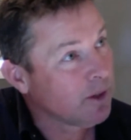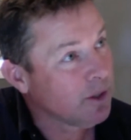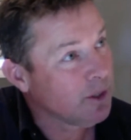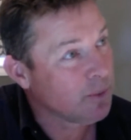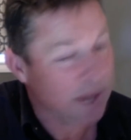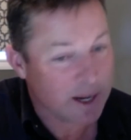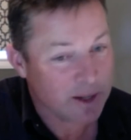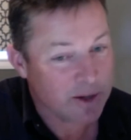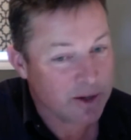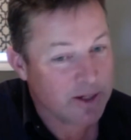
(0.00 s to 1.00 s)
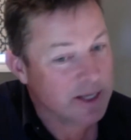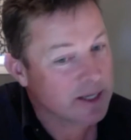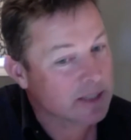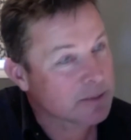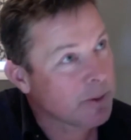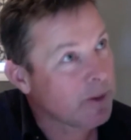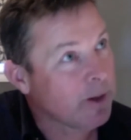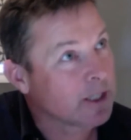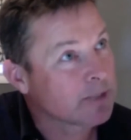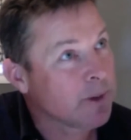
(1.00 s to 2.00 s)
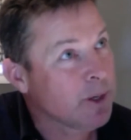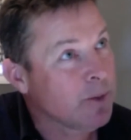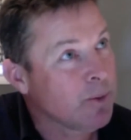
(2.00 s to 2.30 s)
you will get a unique experience, but